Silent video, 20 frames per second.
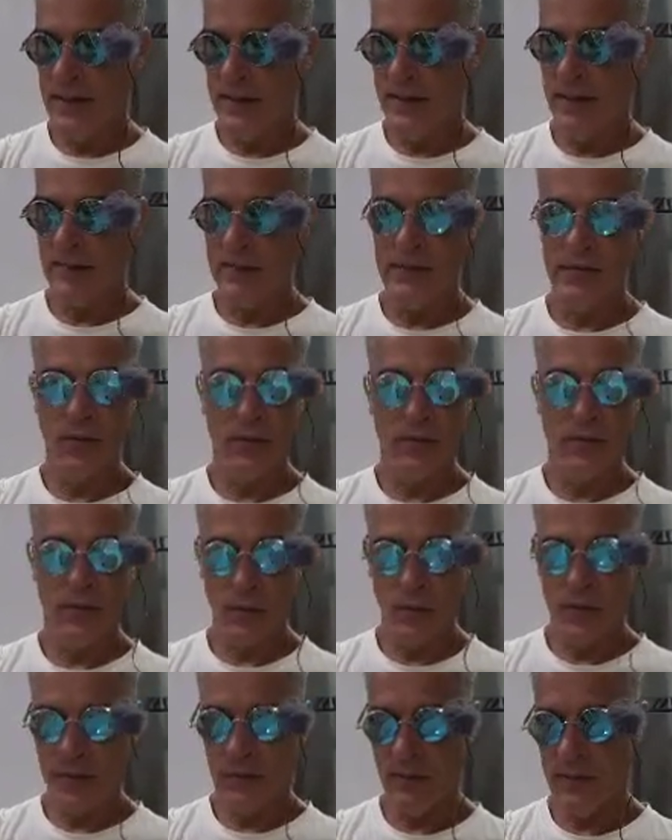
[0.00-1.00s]
That was
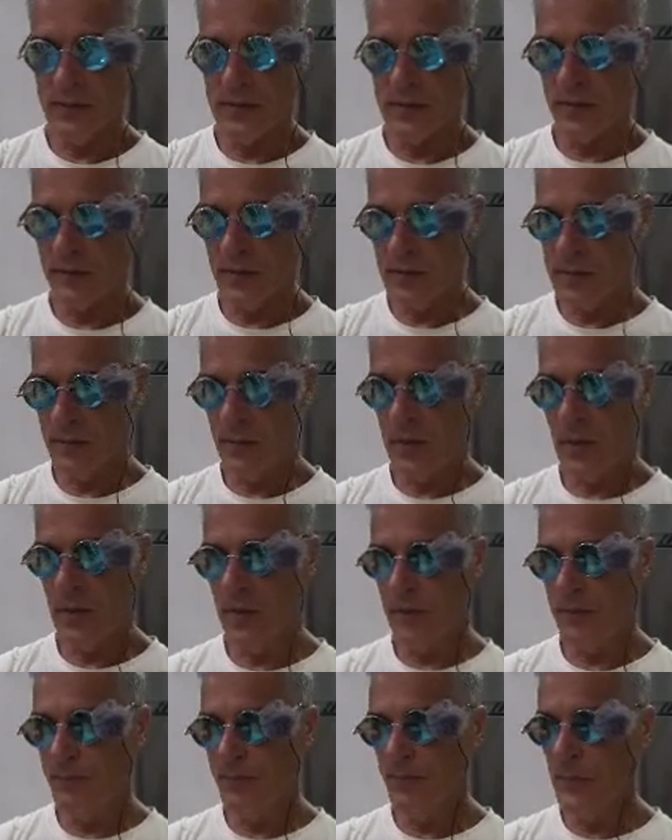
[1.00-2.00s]
when I was over at the
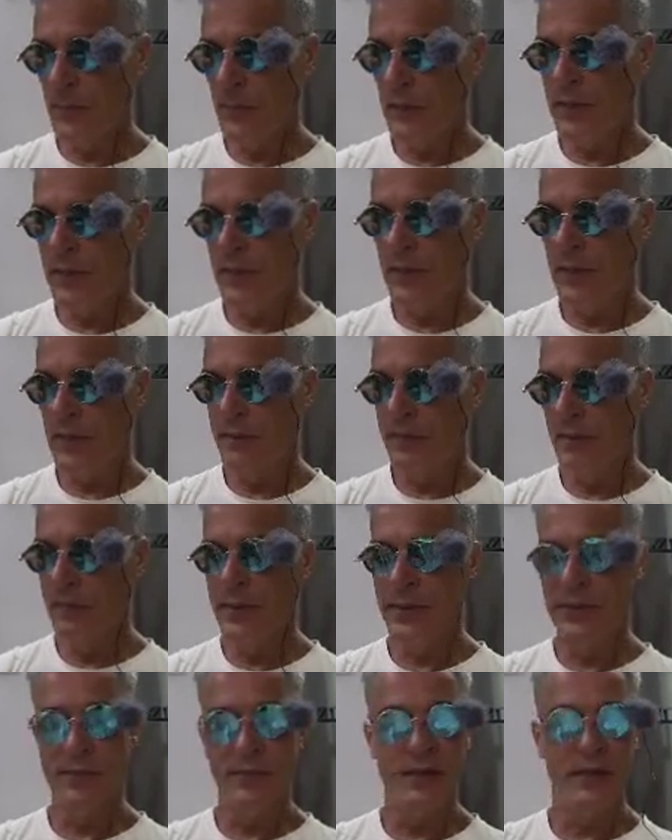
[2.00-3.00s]
mall, and
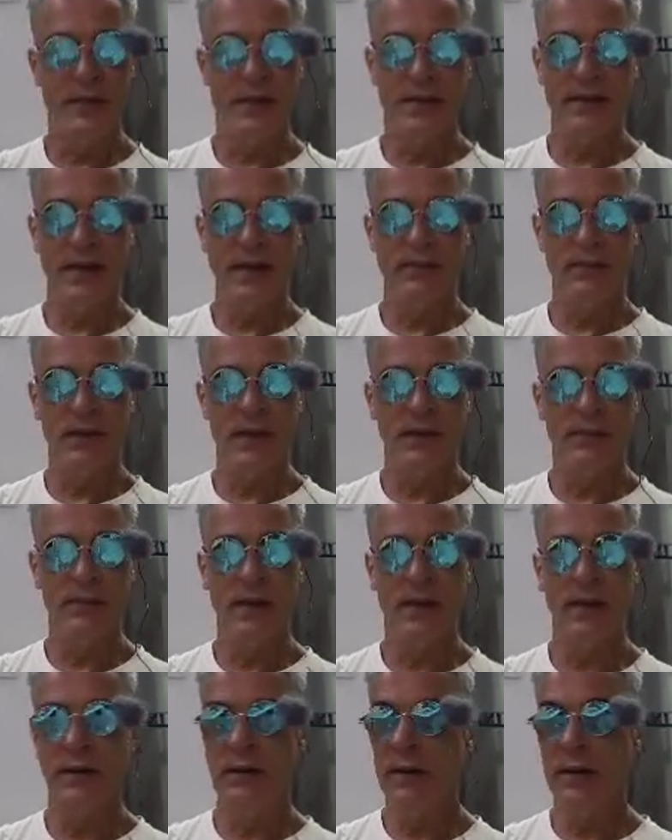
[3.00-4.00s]
but since I've really
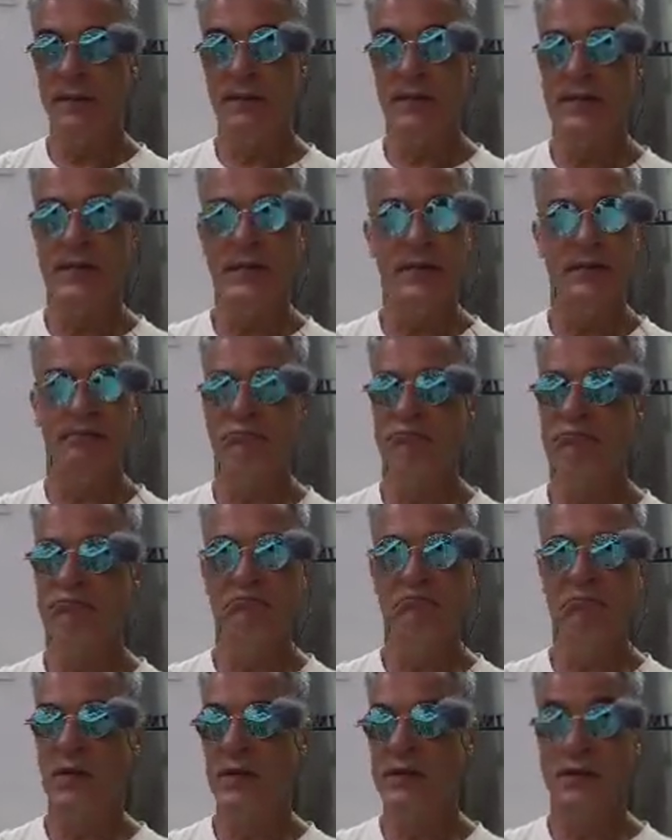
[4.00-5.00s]
been here, I
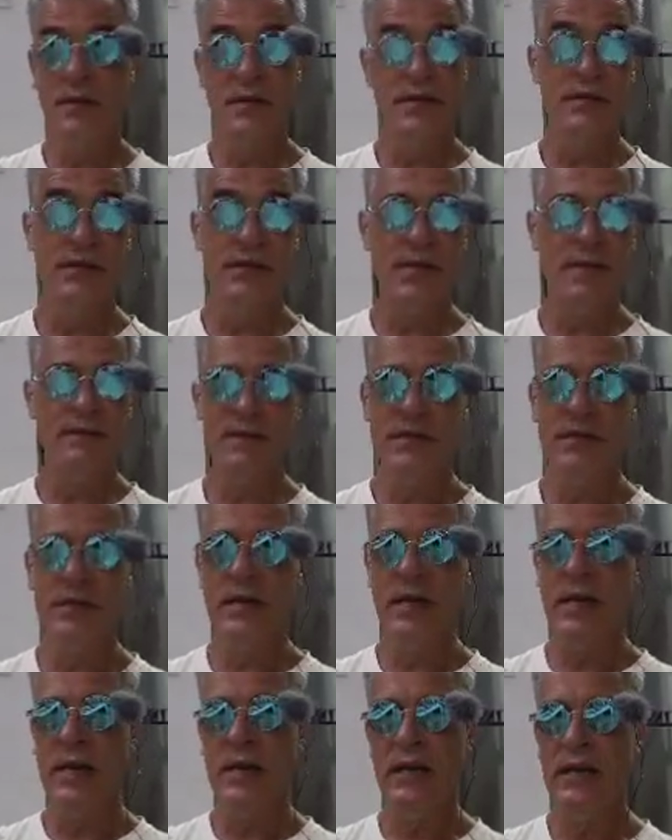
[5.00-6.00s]
just haven't
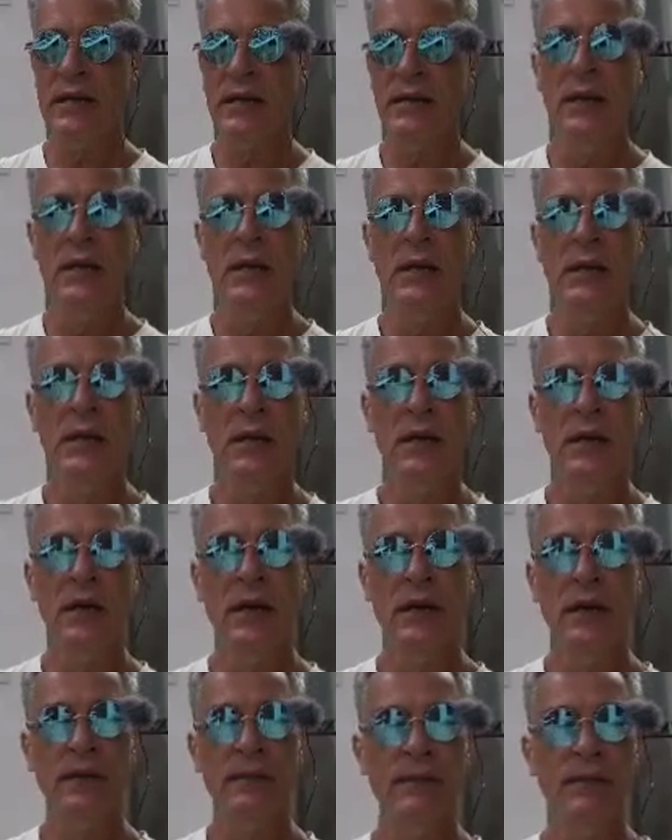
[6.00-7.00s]
seen any.
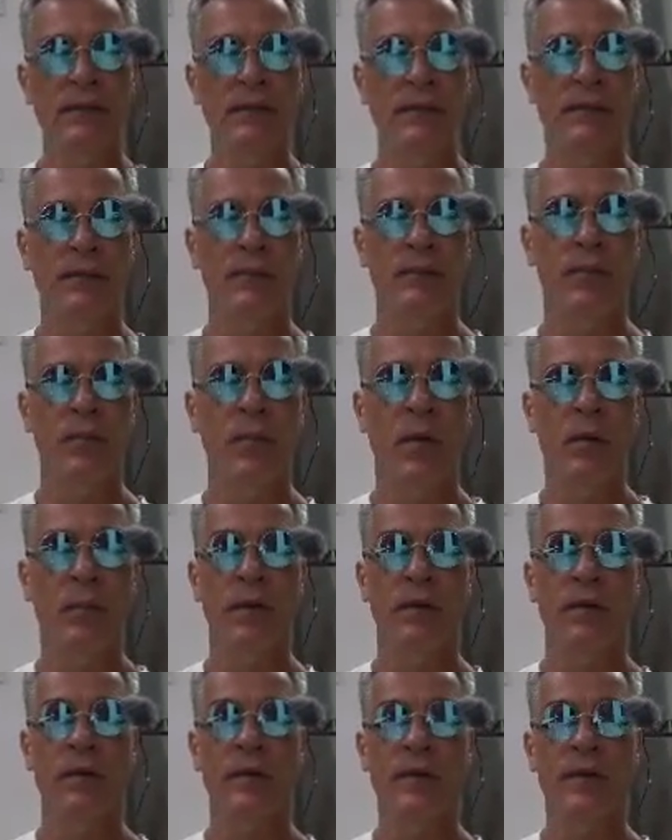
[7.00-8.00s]
When
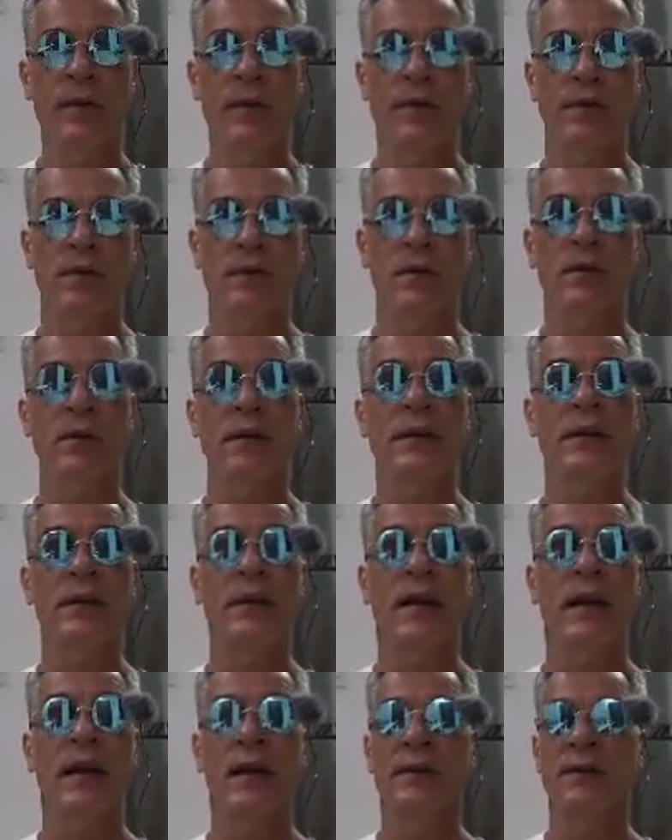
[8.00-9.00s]
we were first looking at
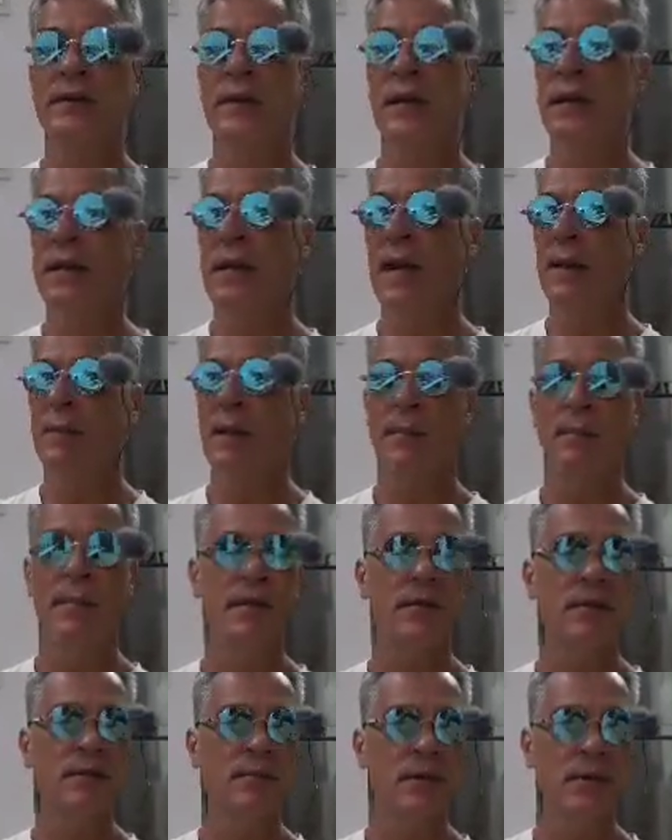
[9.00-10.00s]
the house, I
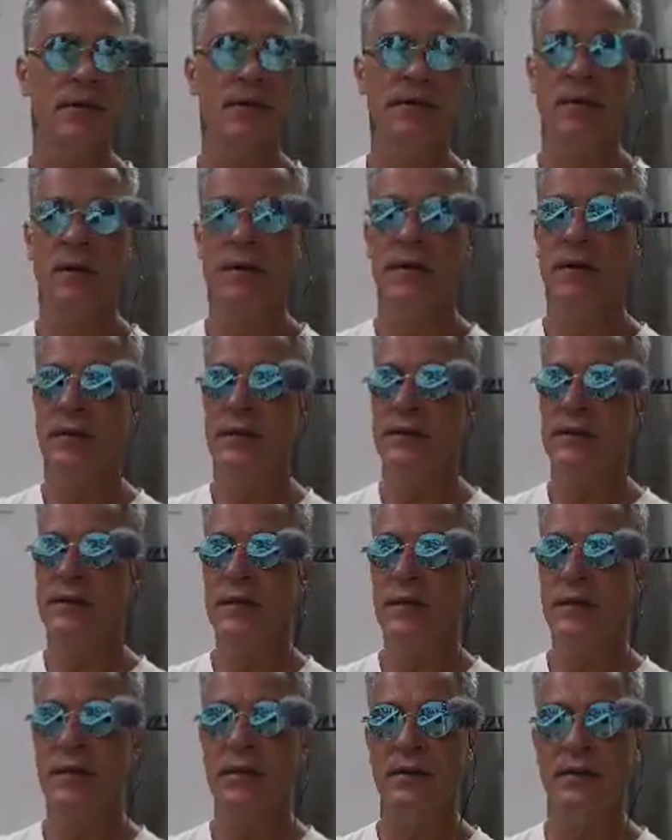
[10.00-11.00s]
met some
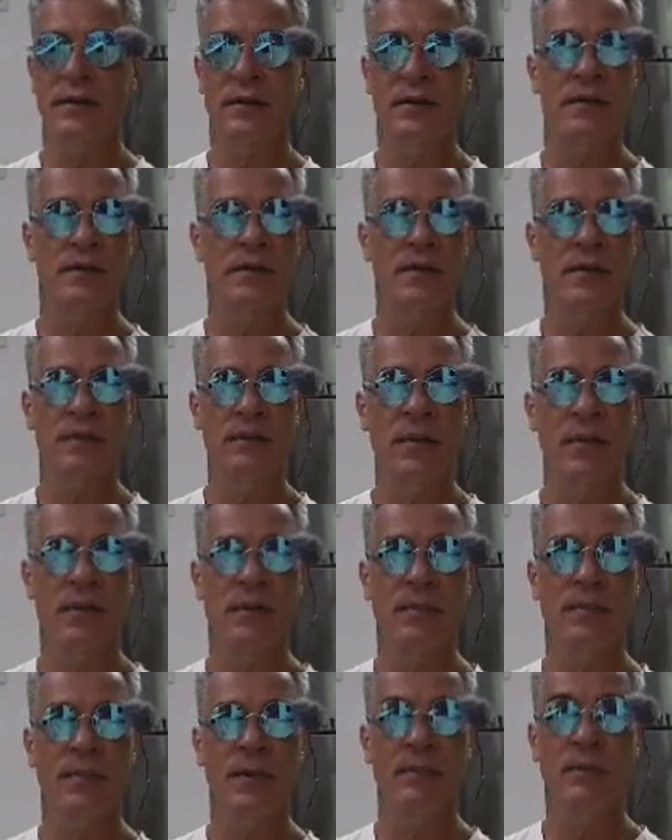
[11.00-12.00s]
Australians, a
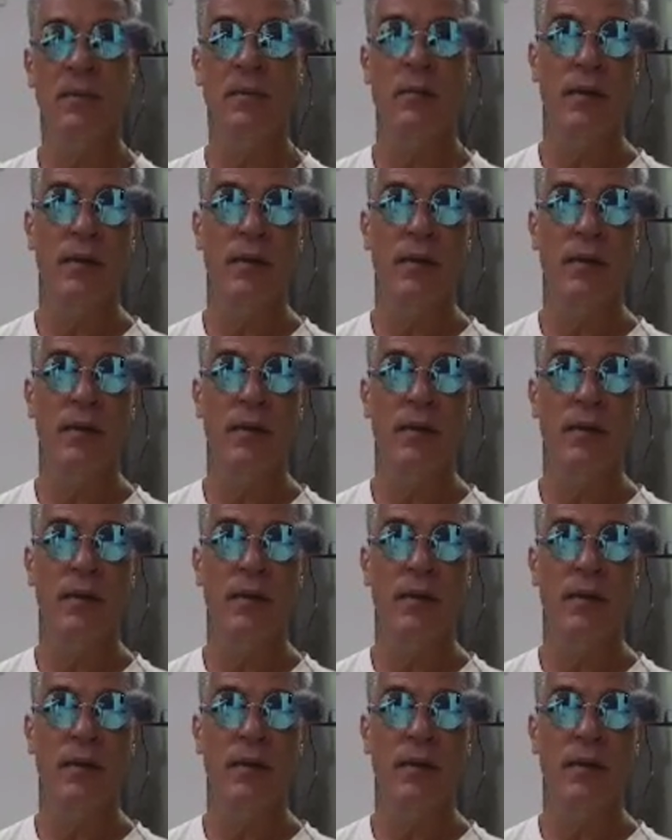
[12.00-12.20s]
bunch of people.